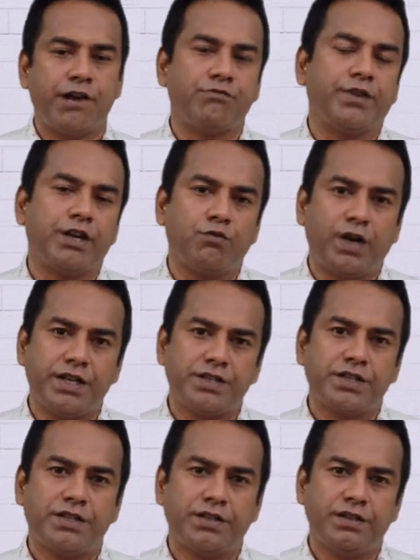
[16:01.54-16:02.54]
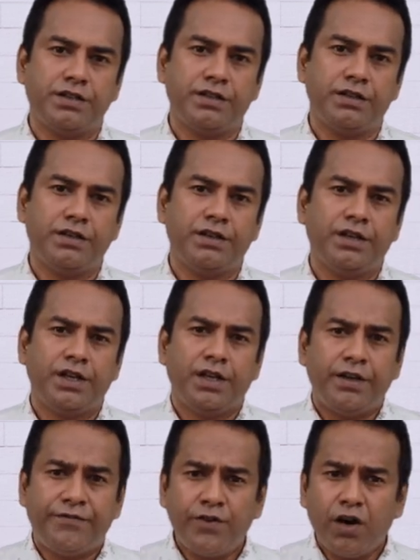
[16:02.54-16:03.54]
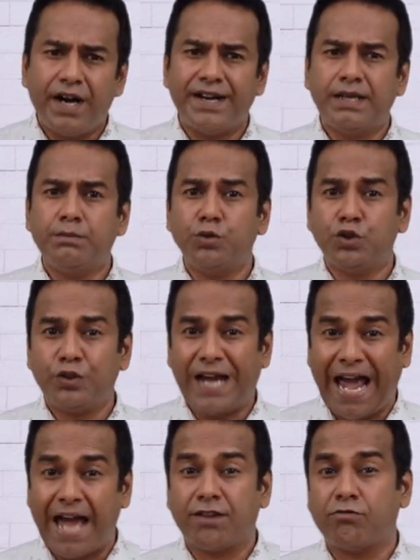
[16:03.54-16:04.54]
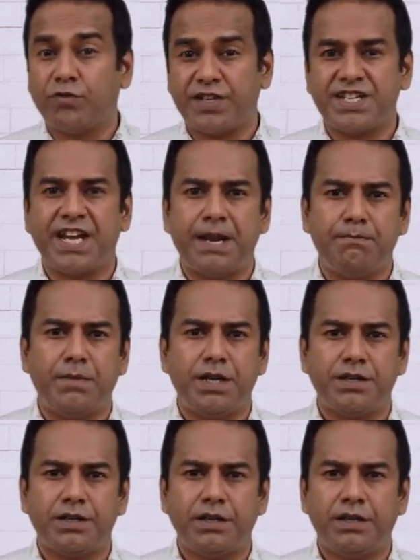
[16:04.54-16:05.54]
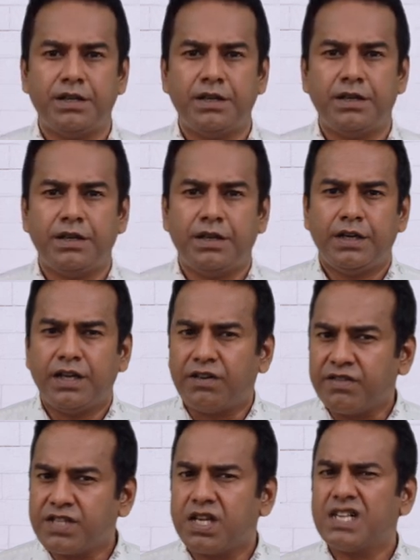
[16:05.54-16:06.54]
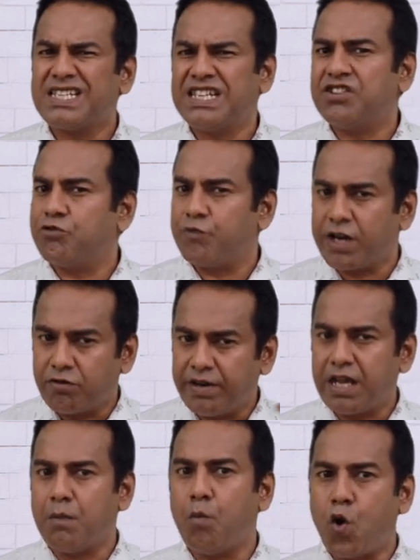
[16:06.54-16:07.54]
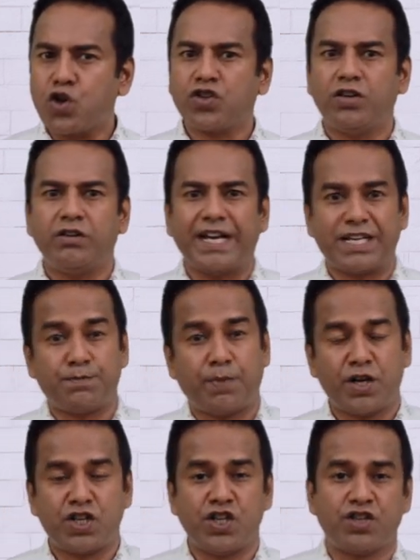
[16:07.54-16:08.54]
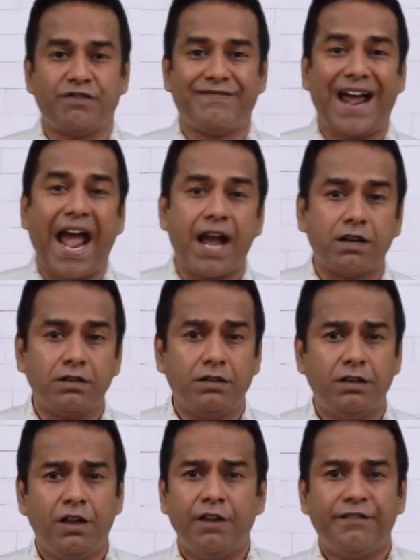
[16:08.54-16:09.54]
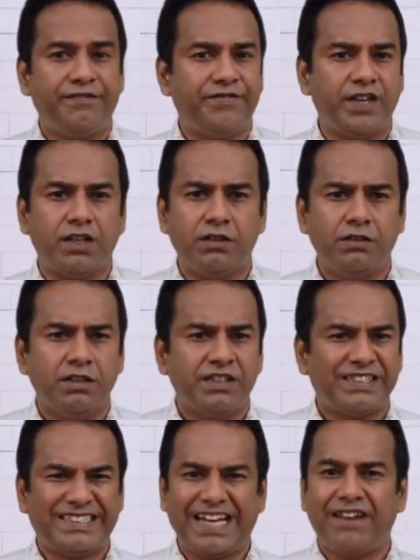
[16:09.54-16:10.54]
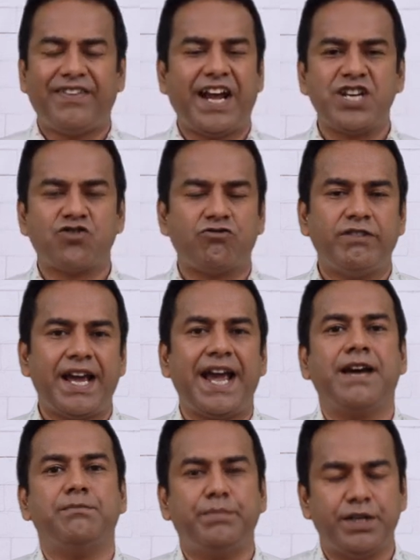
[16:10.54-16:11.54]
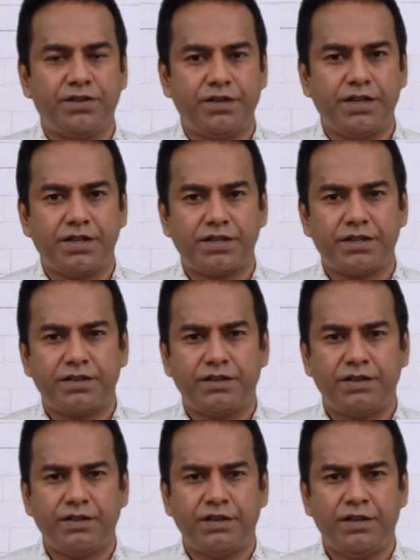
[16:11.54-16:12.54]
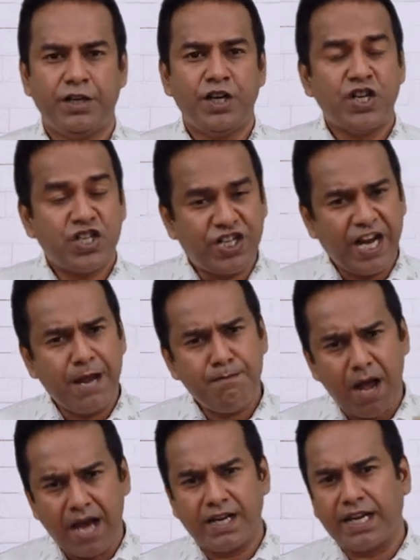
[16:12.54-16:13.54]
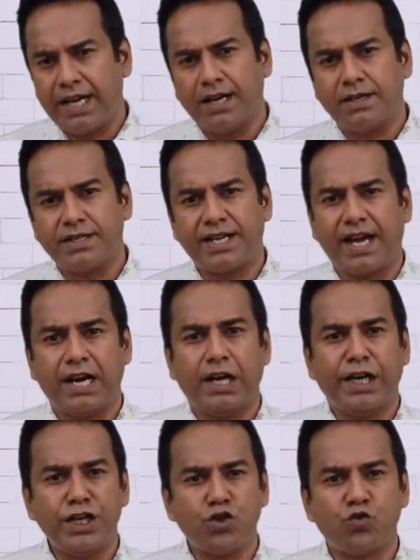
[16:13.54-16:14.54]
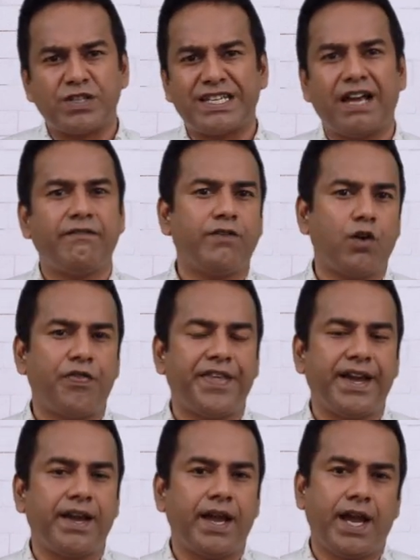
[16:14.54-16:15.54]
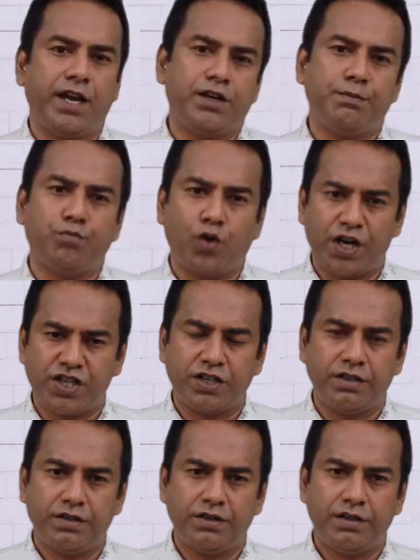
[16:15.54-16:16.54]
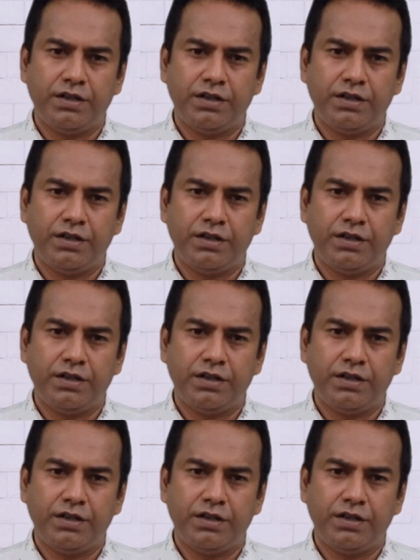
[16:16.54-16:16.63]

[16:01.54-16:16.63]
and regrets. If you're unable to handle resentment, it results in the recurring emotional expressions of anger, fear, self-hatred, and bitterness. Shame and guilt can lead to self-loathing and depression.